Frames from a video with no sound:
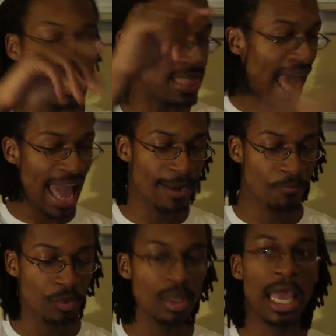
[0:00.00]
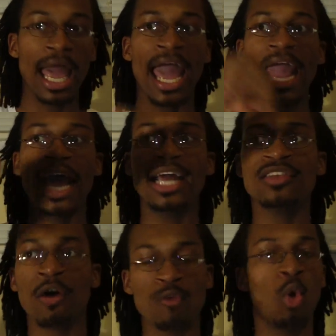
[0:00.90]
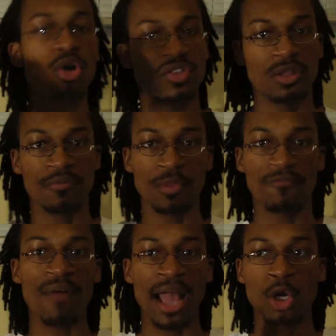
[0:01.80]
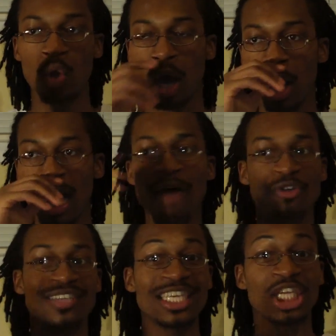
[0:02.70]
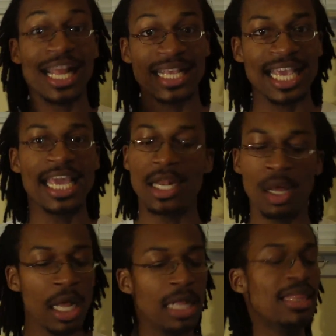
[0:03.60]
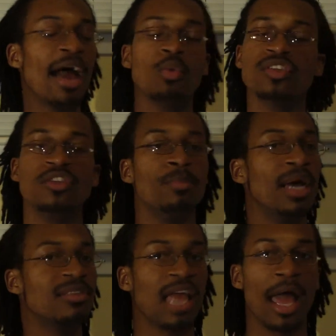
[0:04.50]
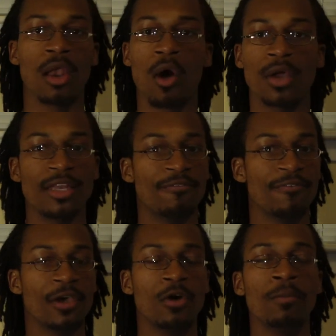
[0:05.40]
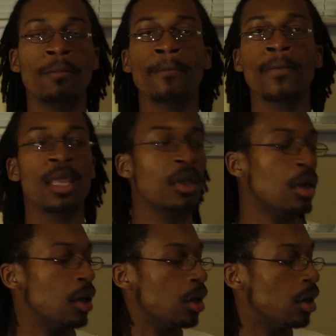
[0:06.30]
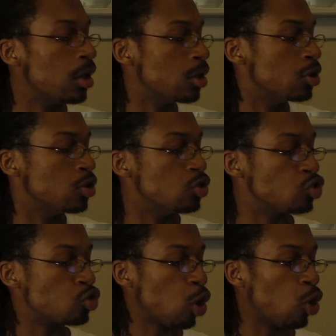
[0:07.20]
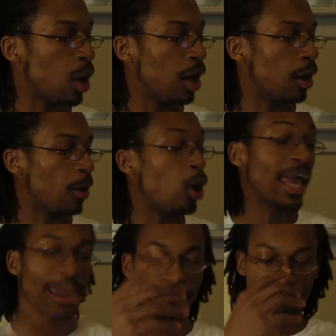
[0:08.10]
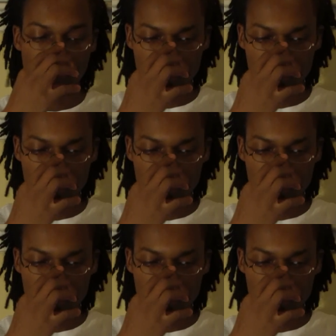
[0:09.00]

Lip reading: That, and of course the final confrontation at the end. That was his best dialogue in the film. So, okay,